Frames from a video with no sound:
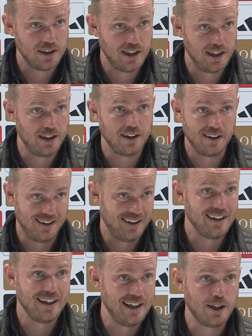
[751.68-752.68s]
in
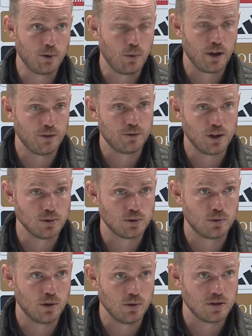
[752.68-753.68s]
either one of
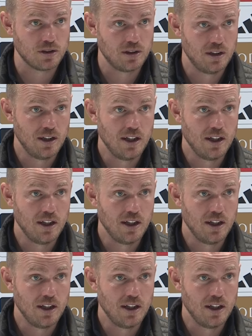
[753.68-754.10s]
those roles.